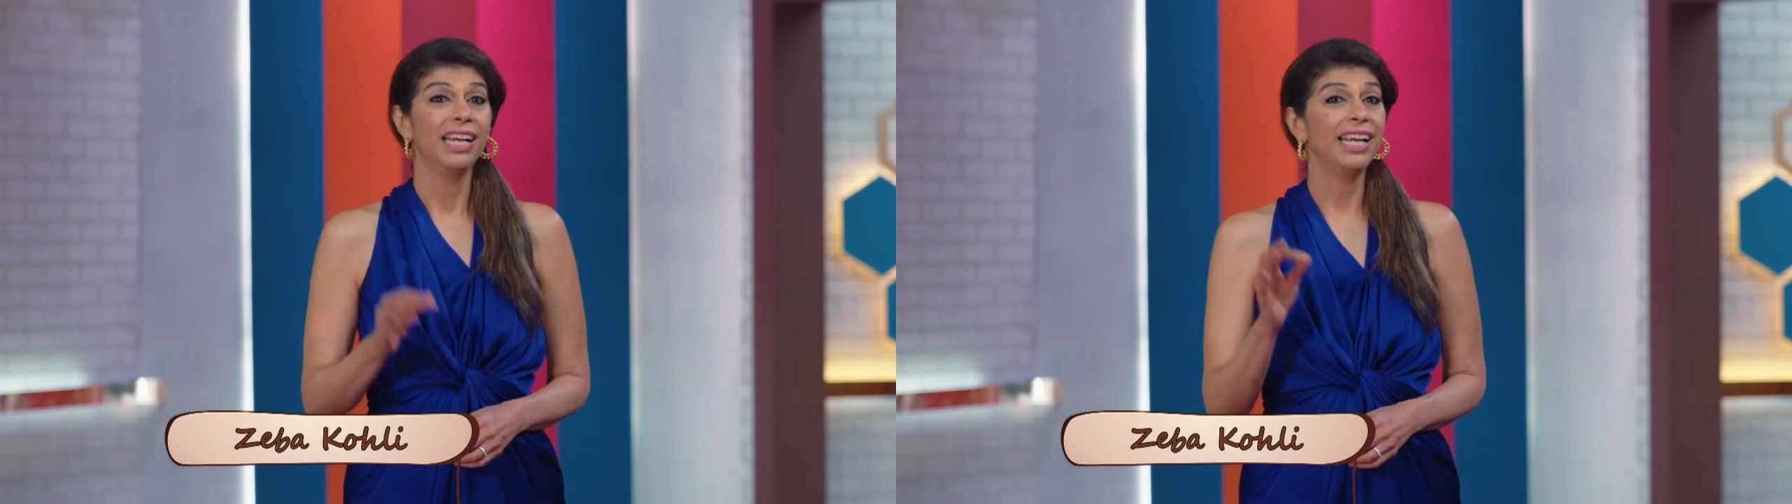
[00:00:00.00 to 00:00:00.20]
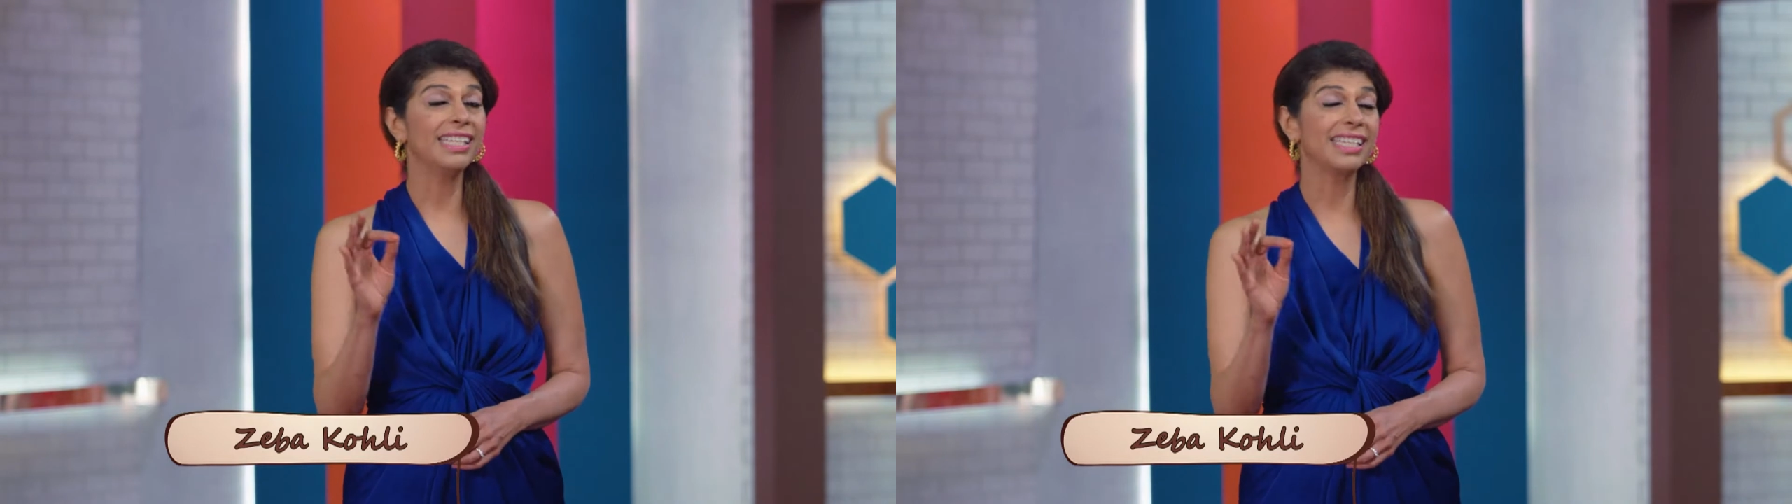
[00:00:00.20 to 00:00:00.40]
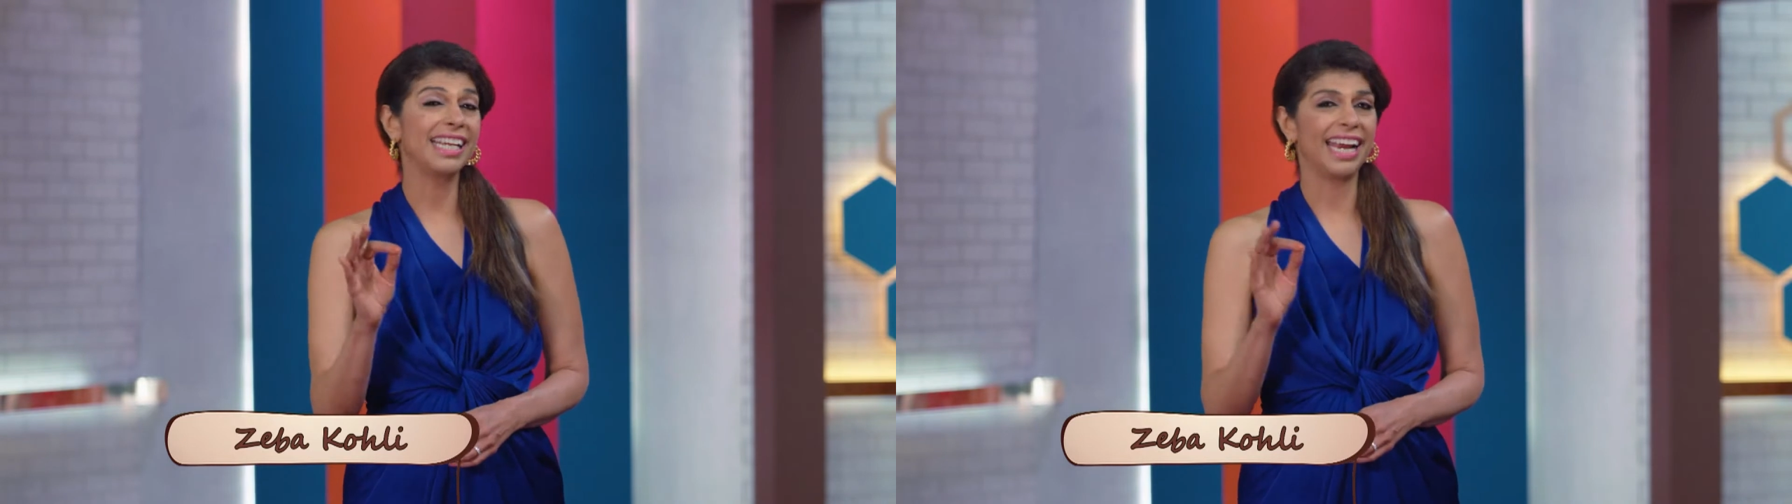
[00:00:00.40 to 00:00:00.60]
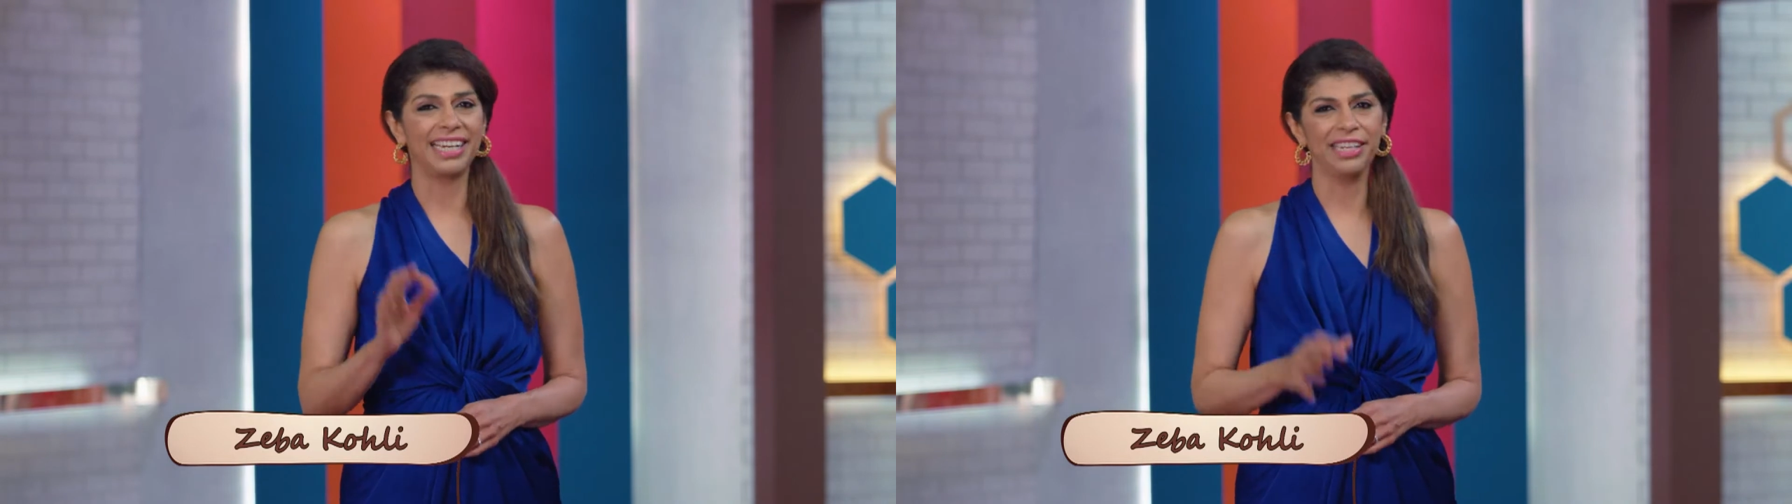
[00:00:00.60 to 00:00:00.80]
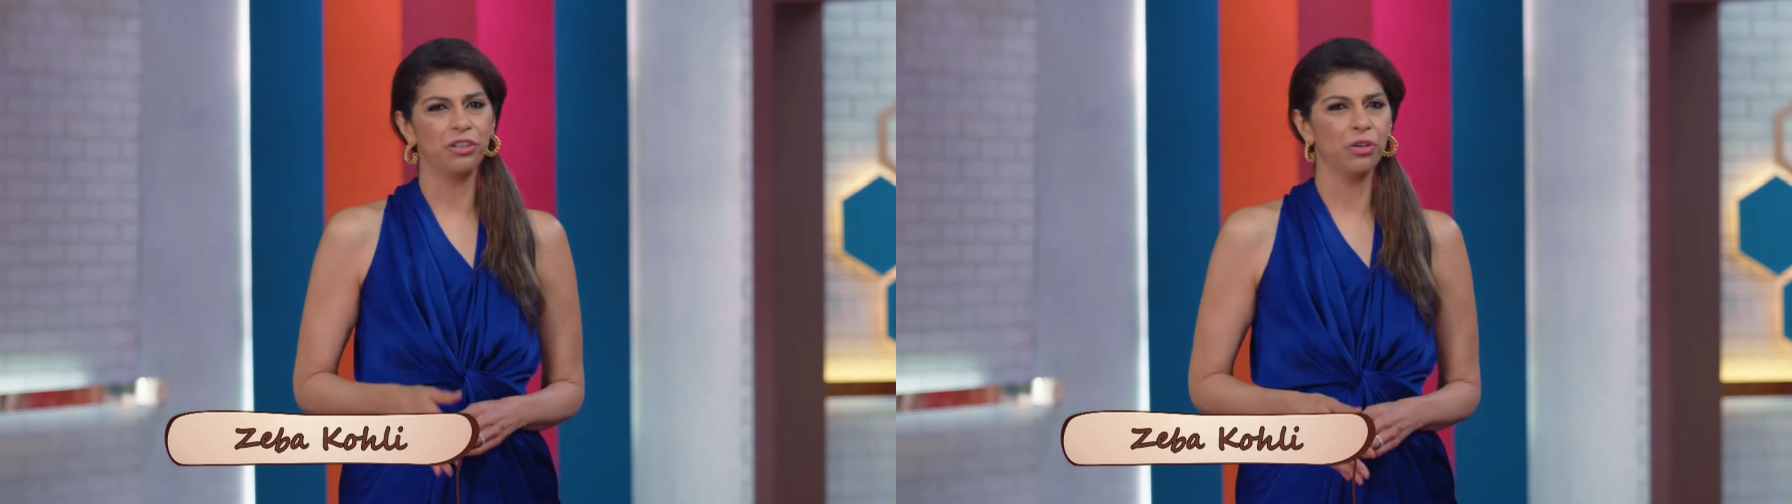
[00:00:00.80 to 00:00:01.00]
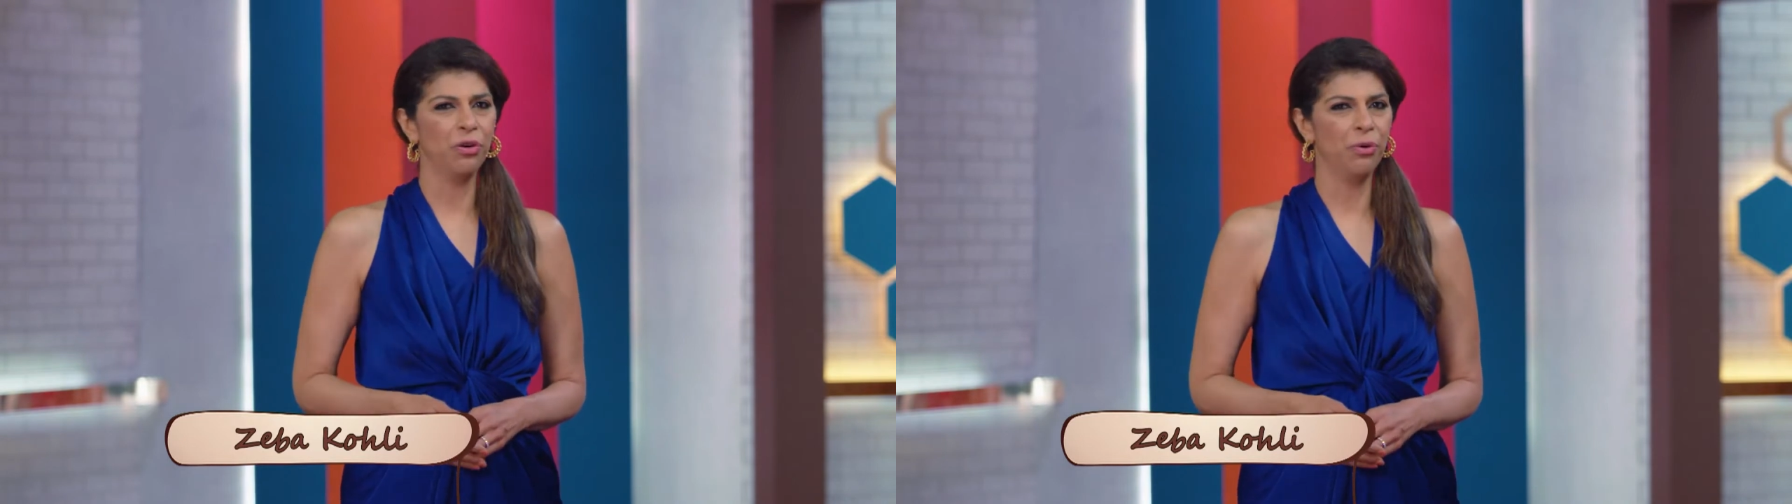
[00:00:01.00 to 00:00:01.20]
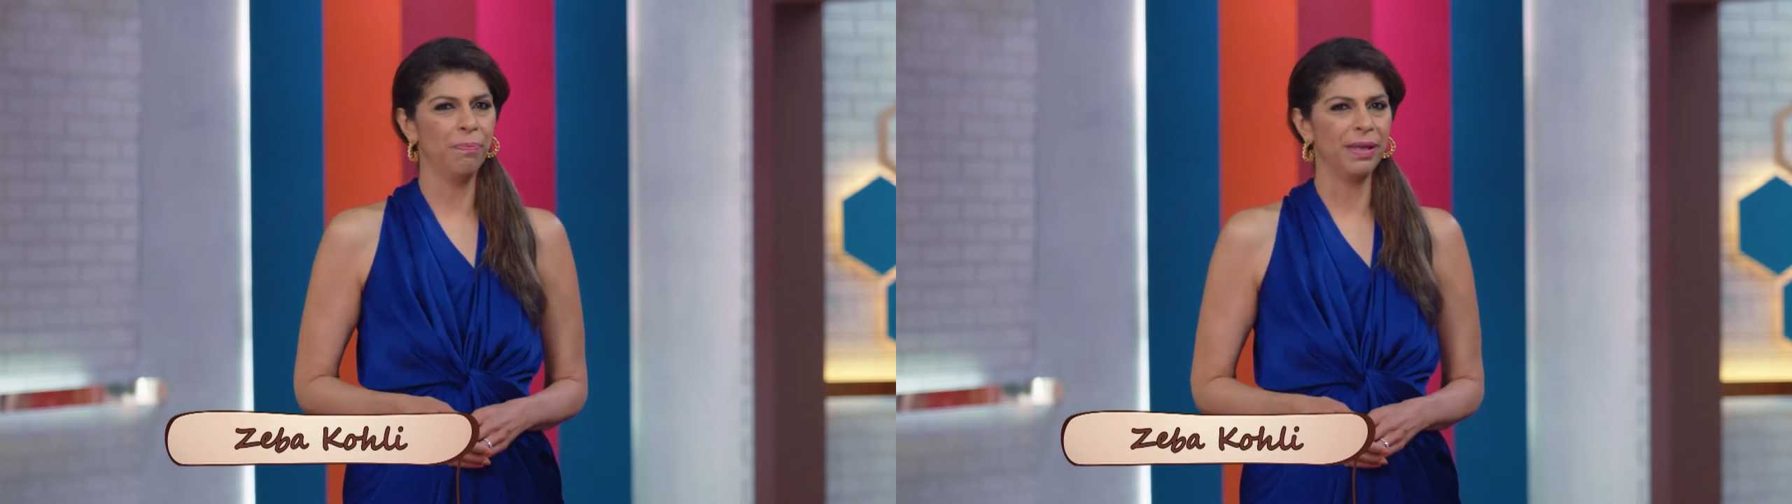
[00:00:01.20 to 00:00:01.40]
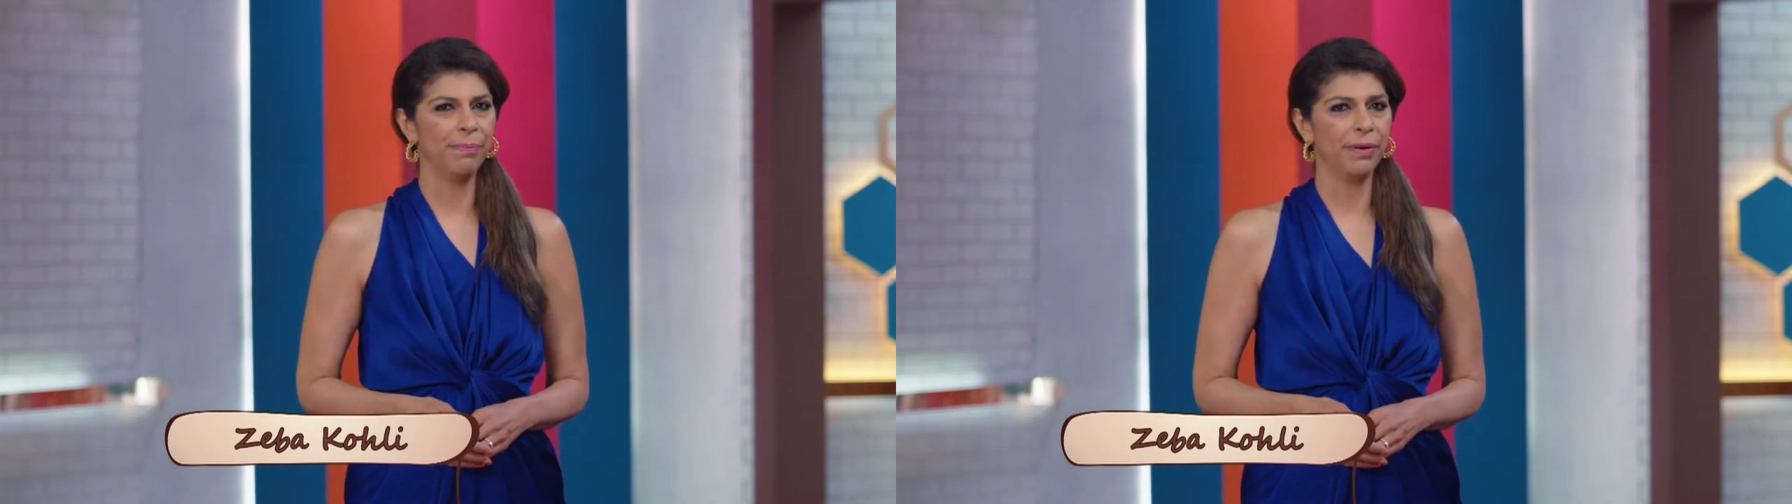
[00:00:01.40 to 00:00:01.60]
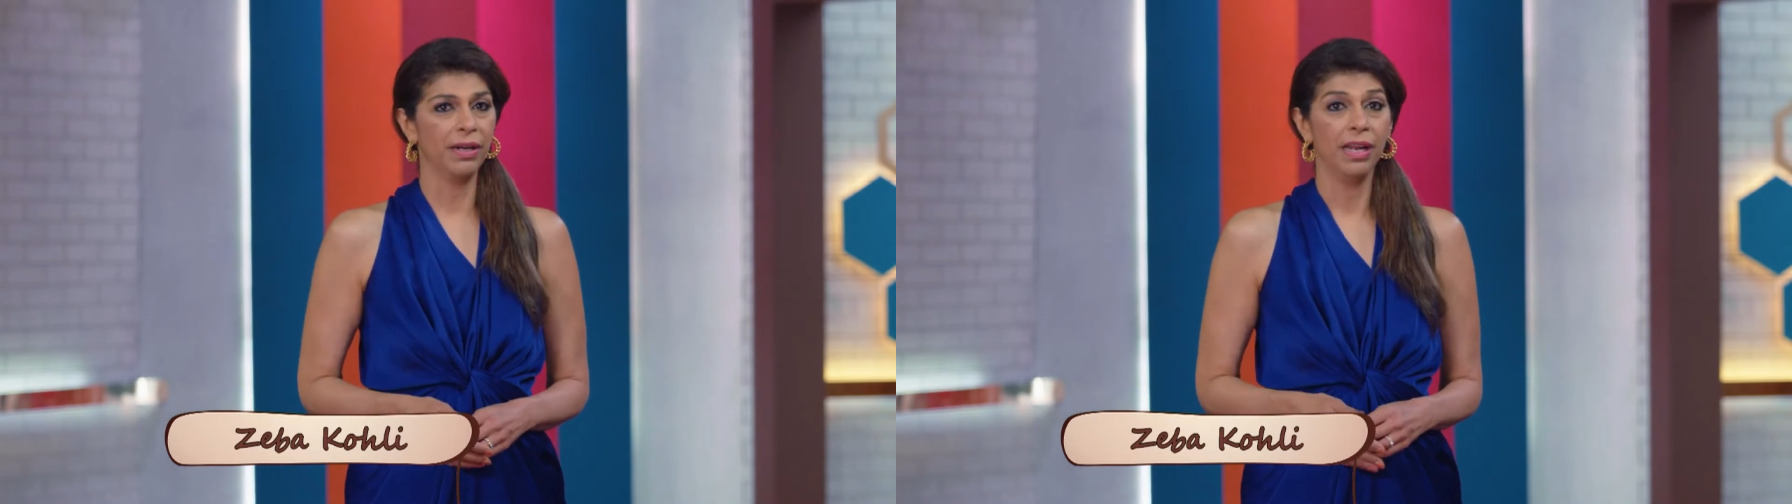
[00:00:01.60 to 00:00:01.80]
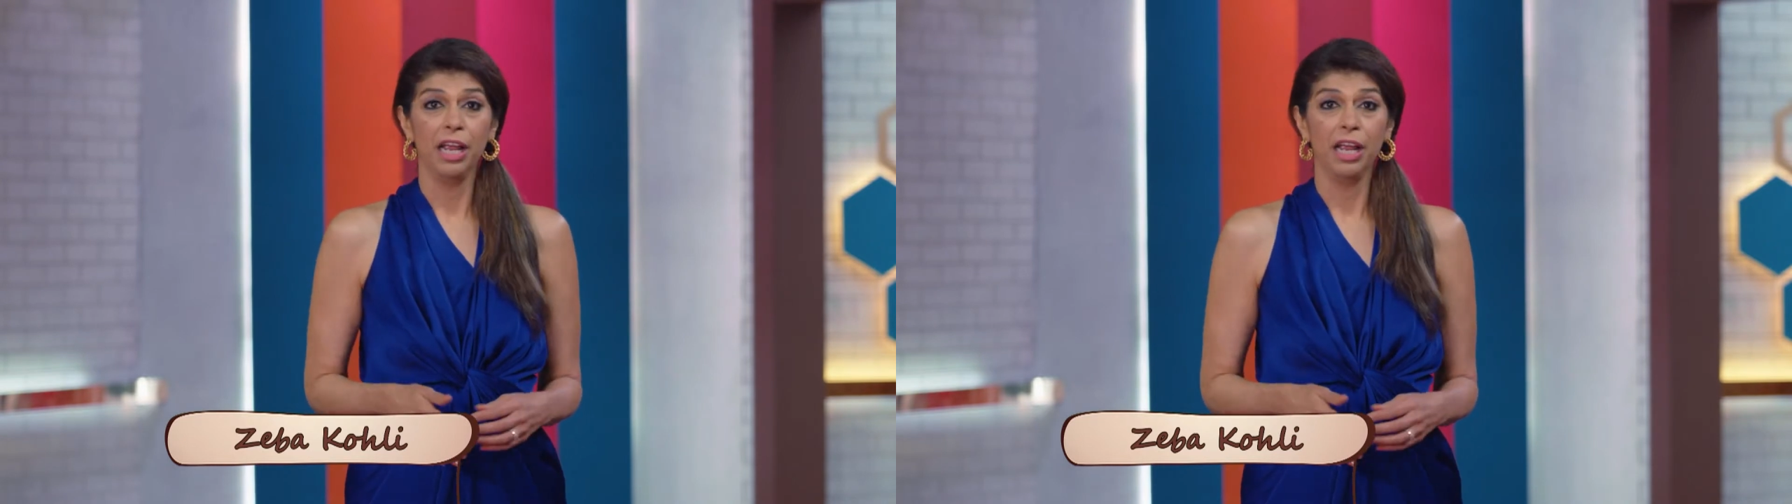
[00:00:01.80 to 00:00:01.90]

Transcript: it's getting to know people,